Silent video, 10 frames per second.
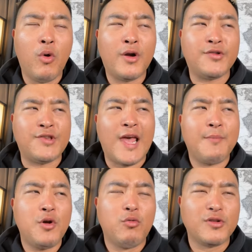where
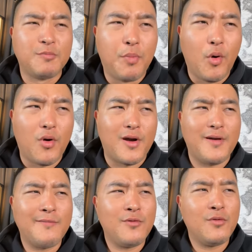Samuel was
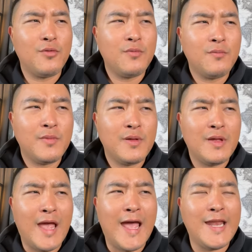born
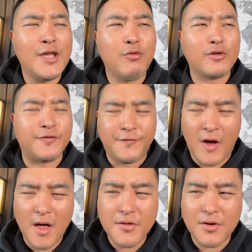and he was
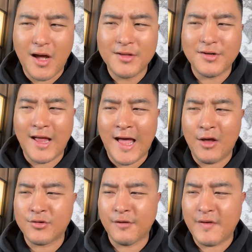fathered under the
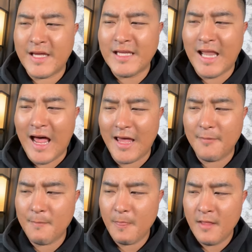house of Eli,
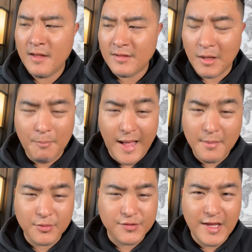the
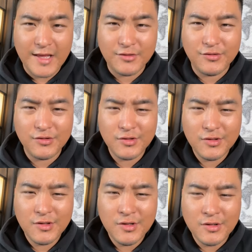Bible says
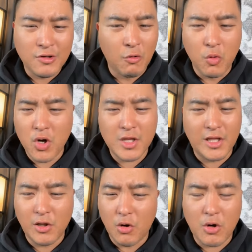the word
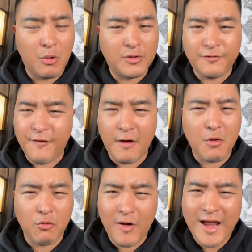of the Lord was
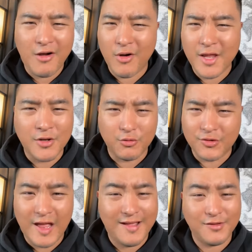very rare in
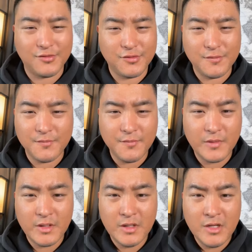those days.
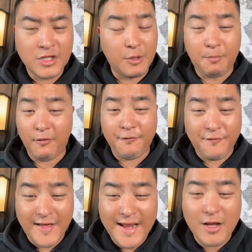The
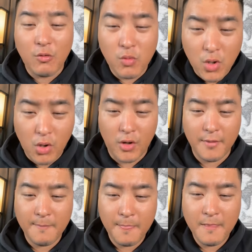prophetic
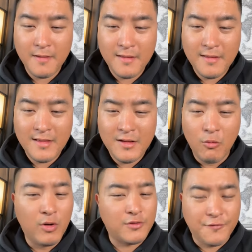word
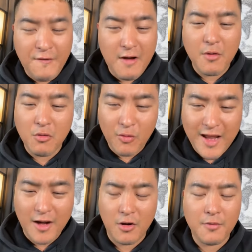was very
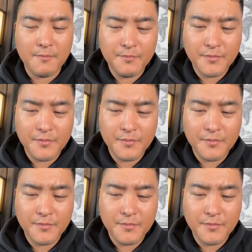rare.